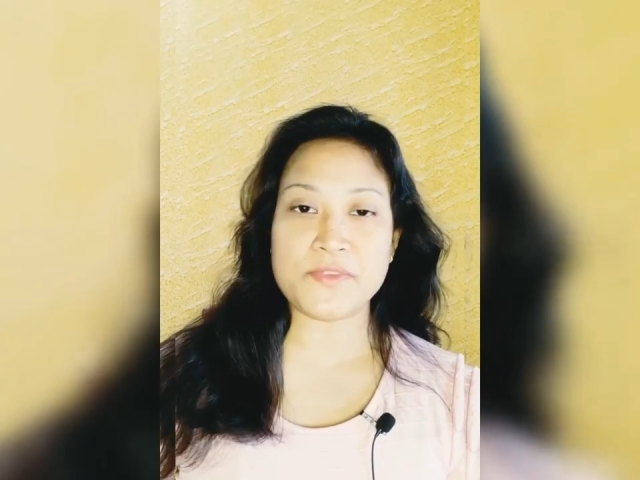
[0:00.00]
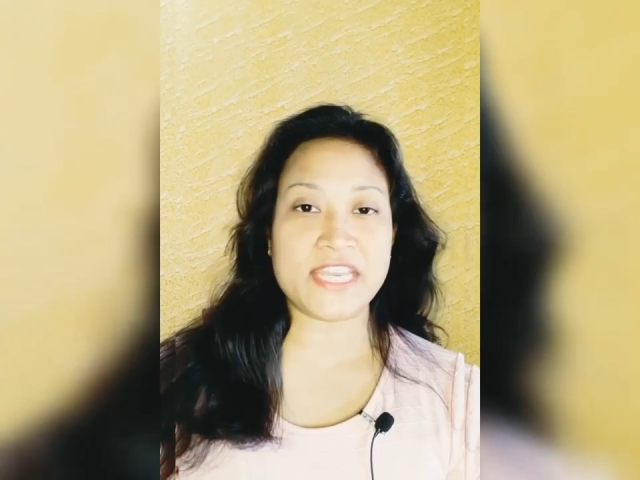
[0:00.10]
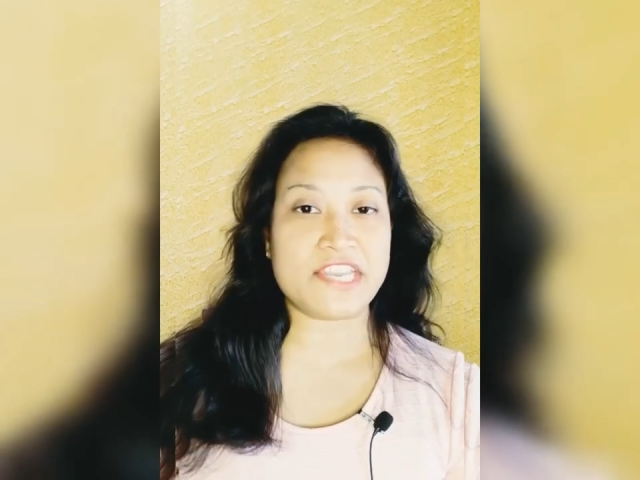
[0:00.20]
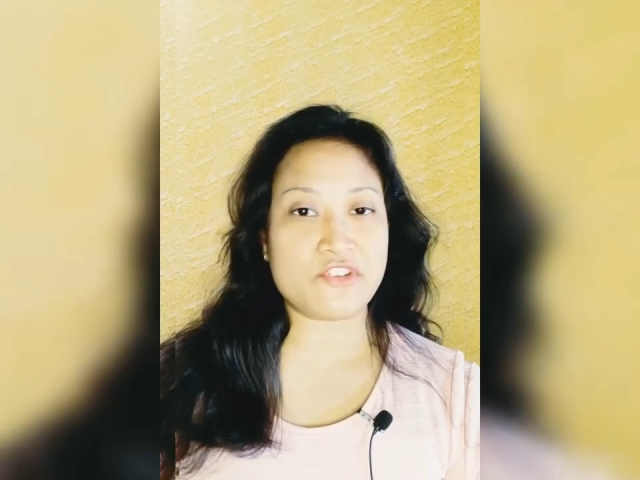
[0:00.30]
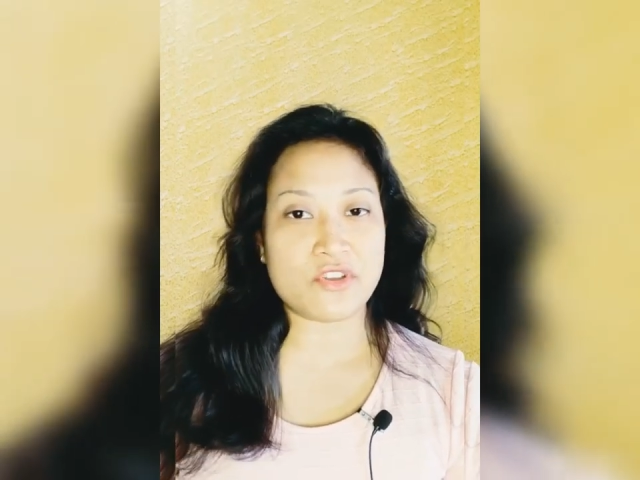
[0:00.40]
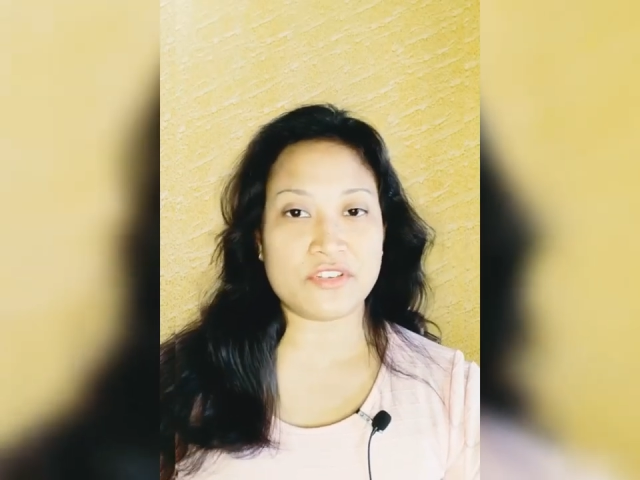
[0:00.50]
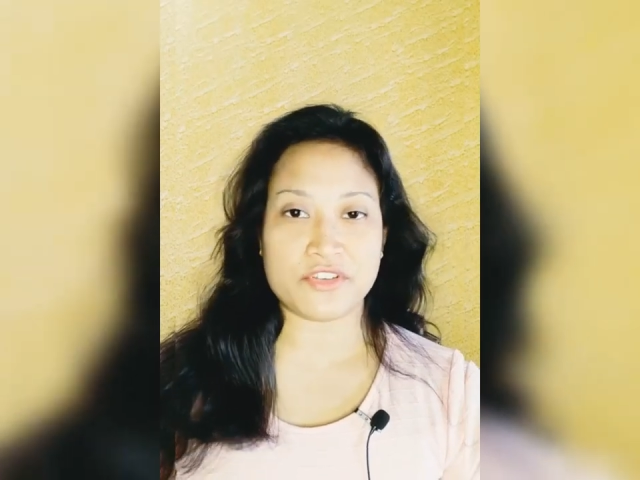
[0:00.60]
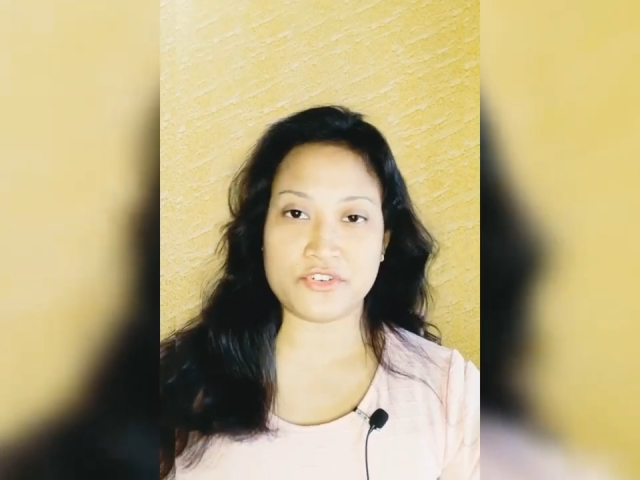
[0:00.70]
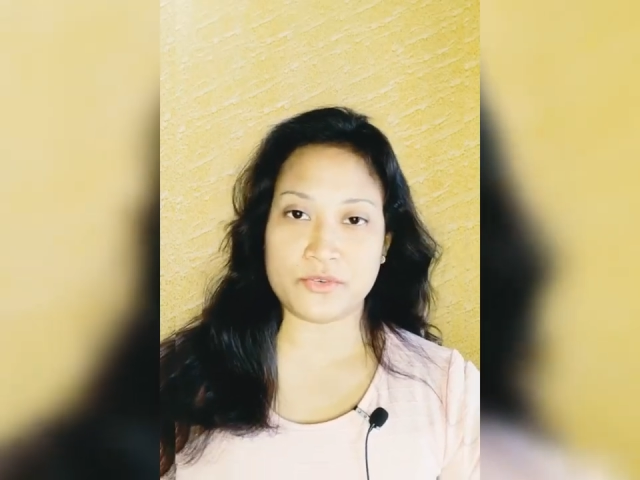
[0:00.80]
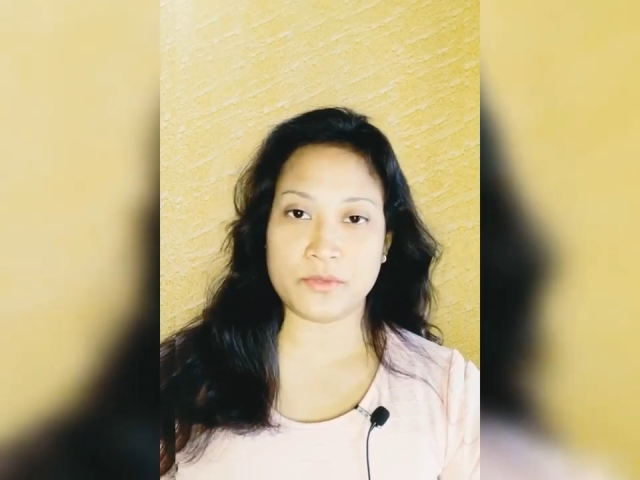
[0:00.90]
we cannot
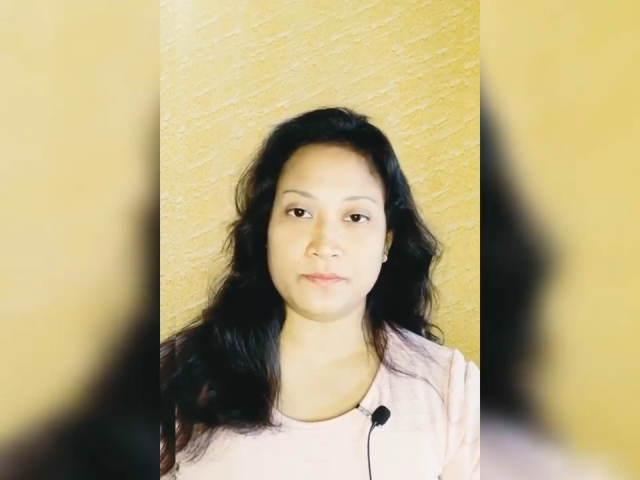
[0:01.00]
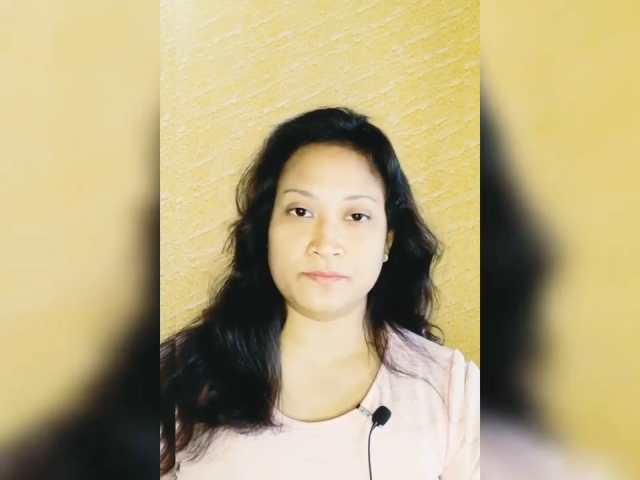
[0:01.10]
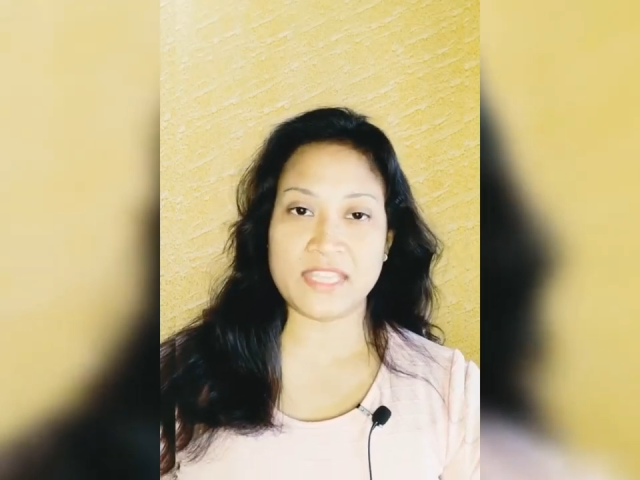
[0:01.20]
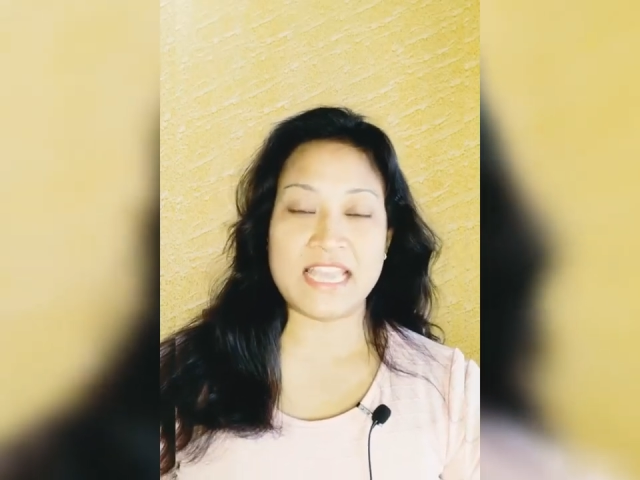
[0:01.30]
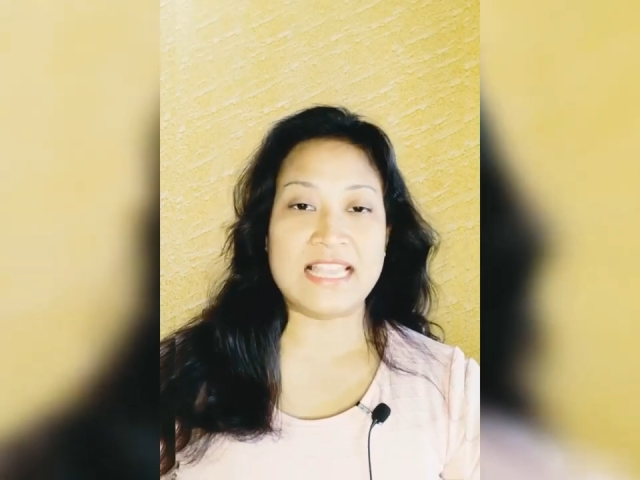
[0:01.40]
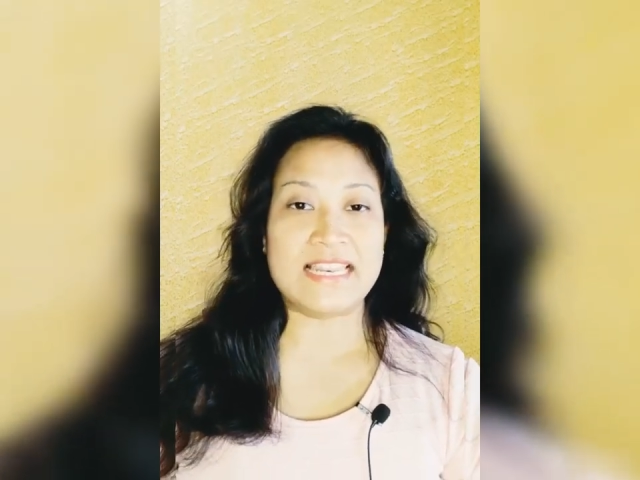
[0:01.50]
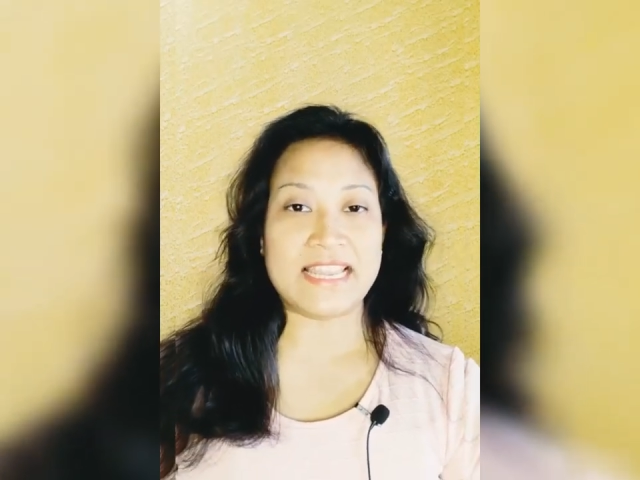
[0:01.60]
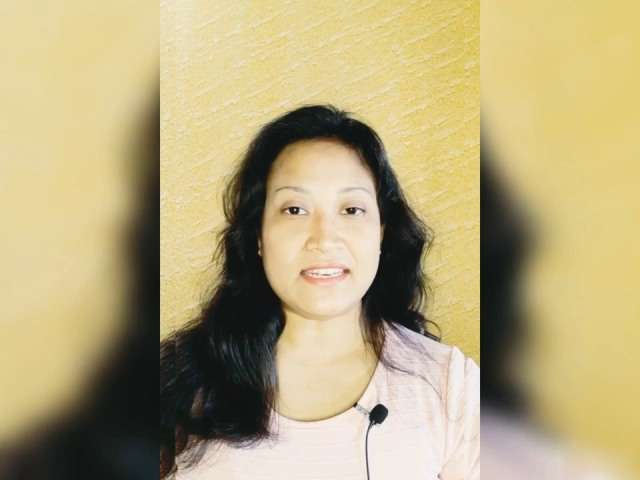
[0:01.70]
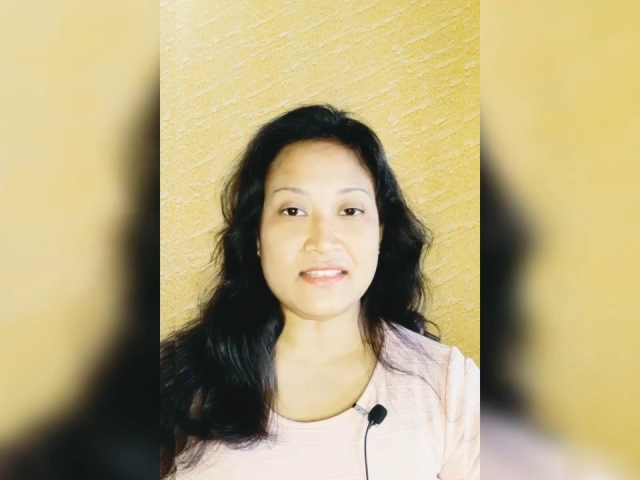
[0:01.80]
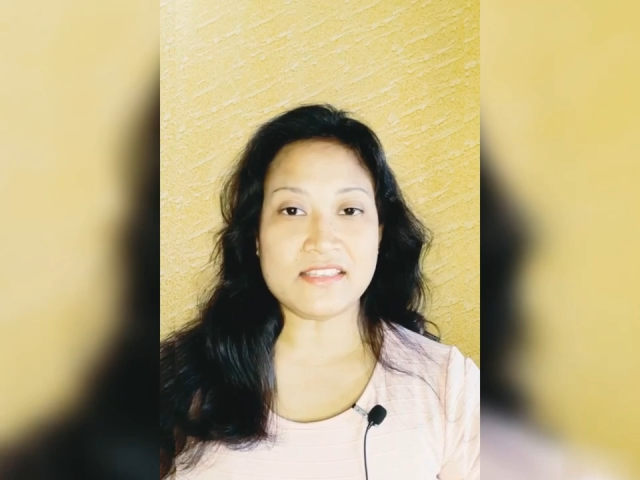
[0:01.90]
control.
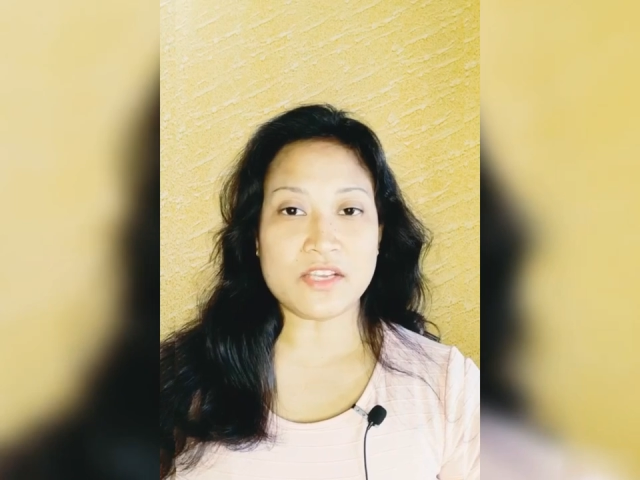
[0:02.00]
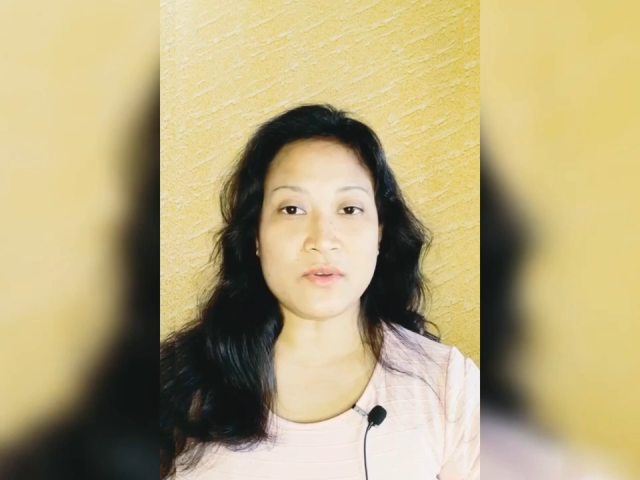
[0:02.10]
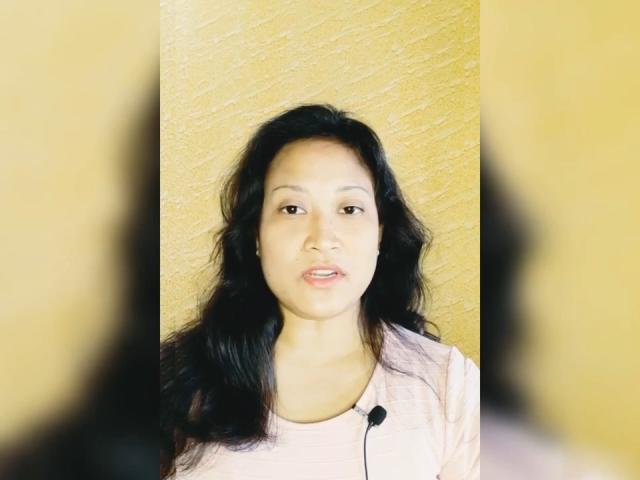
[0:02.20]
Let us now